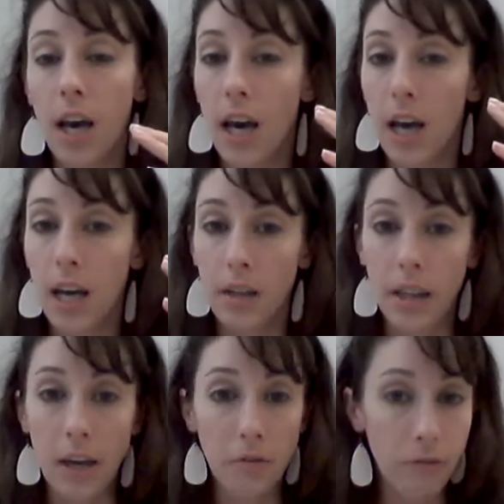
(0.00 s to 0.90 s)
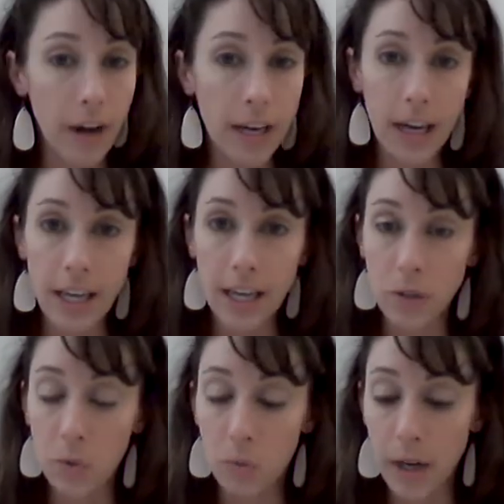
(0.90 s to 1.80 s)
They're fighting
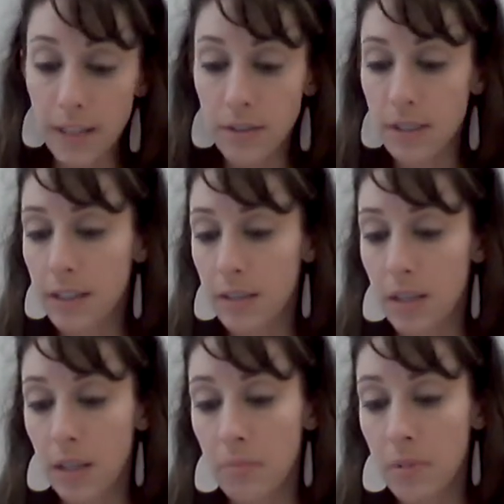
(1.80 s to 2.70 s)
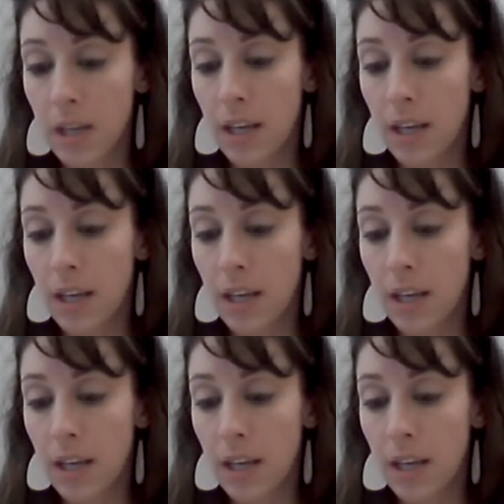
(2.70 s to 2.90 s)
against racism.